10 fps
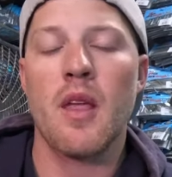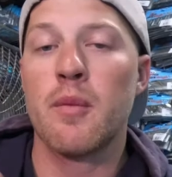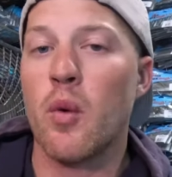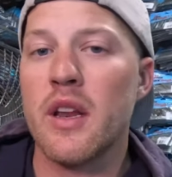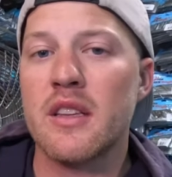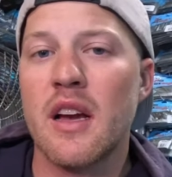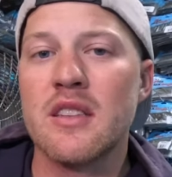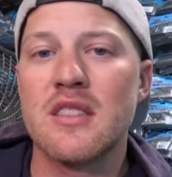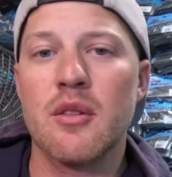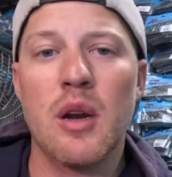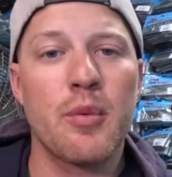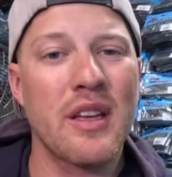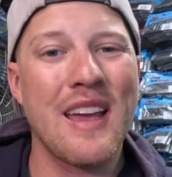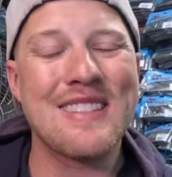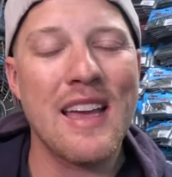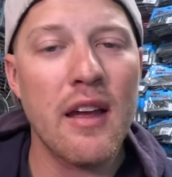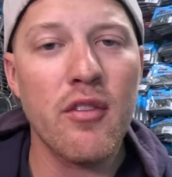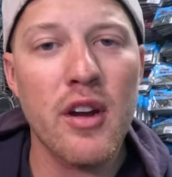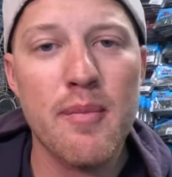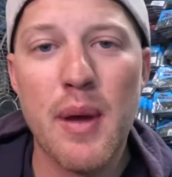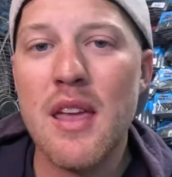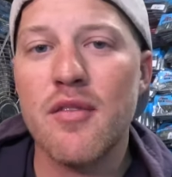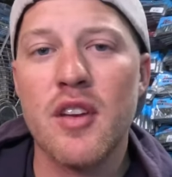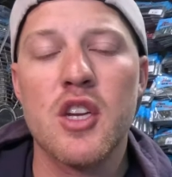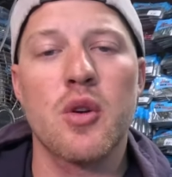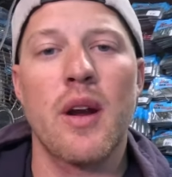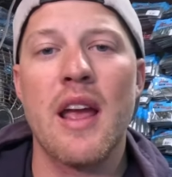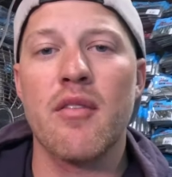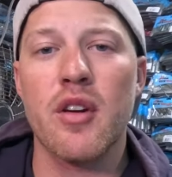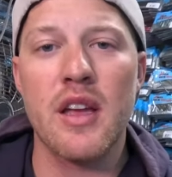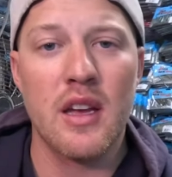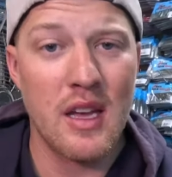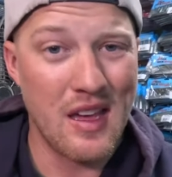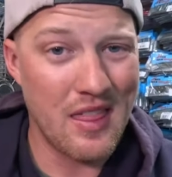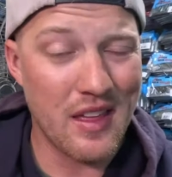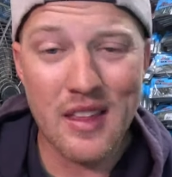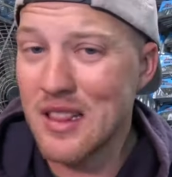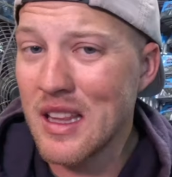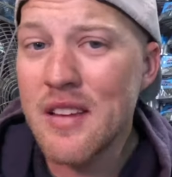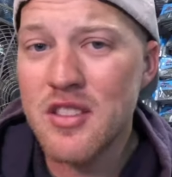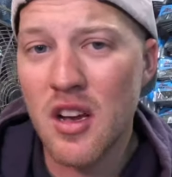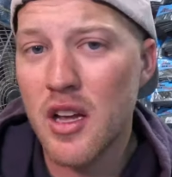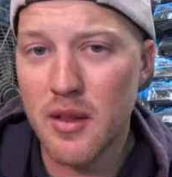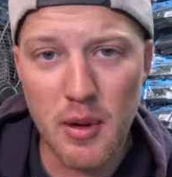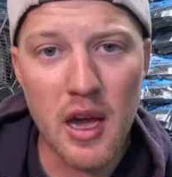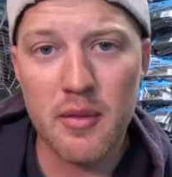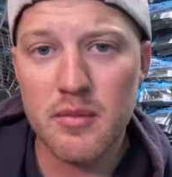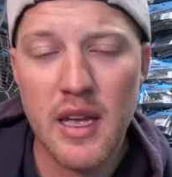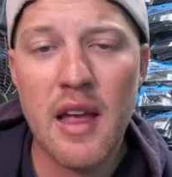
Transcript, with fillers: but what it does is it replicates every bait fish or everything that lives on the bottom.